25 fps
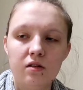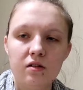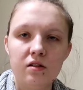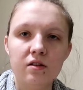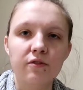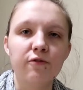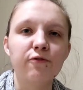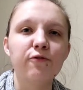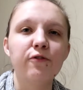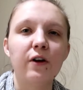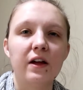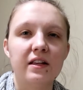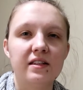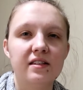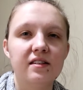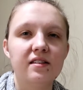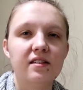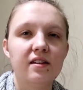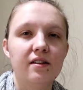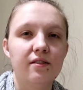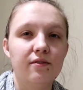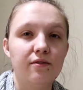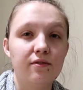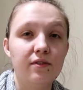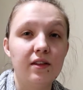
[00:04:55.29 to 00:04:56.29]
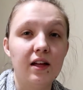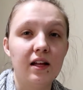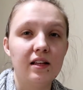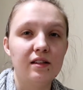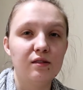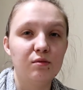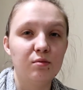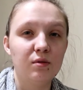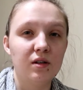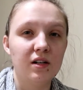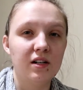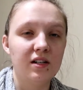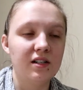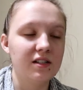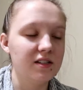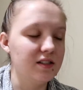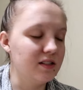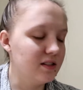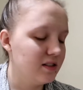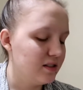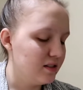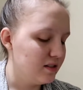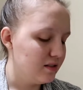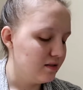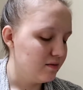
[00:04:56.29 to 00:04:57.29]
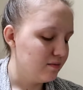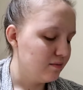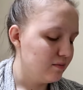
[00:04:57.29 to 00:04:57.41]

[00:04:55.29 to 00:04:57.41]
defensive. That's what it is.